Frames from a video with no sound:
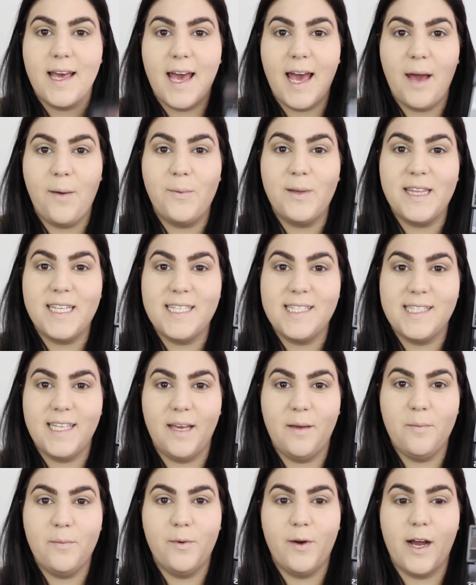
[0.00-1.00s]
And with the
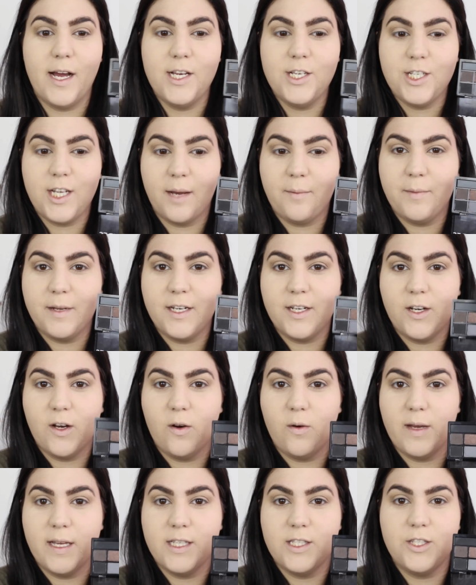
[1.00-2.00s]
same brush, I'm going to
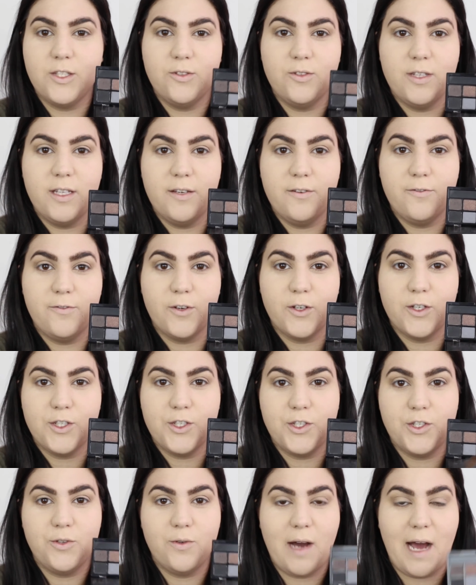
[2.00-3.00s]
go into the
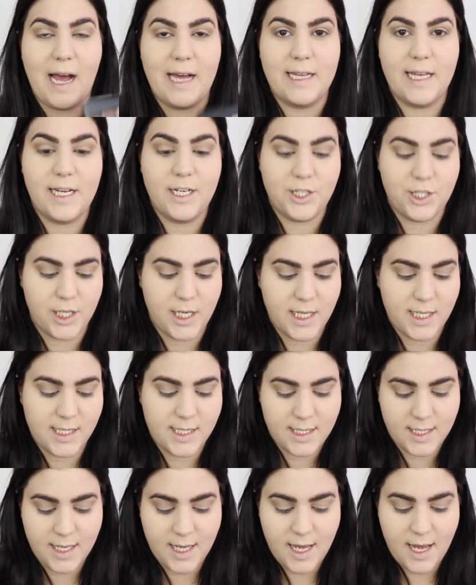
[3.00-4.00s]
first 2 highlight
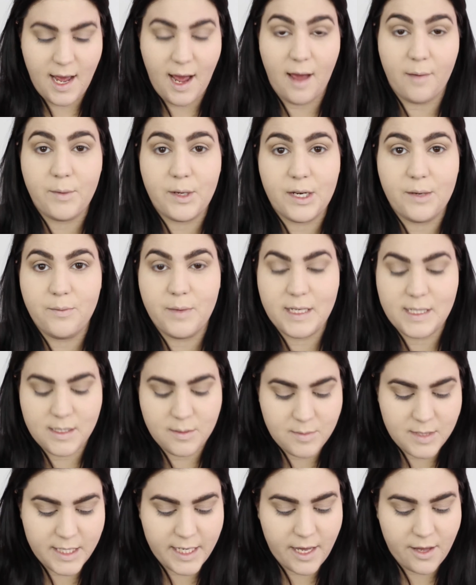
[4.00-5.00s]
shades. I'm going to mix
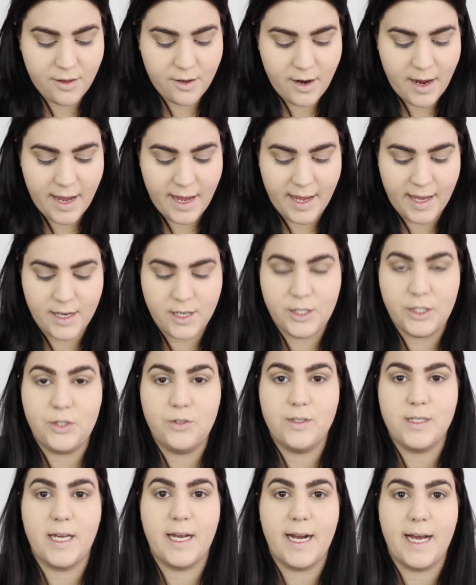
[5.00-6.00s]
them together and
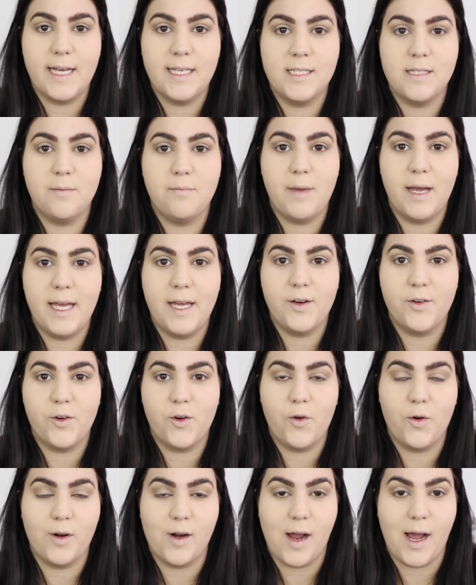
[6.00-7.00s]
use that as my inner
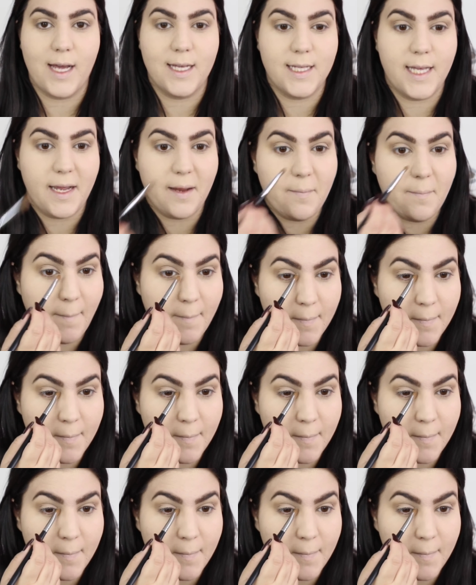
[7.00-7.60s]
corner highlight.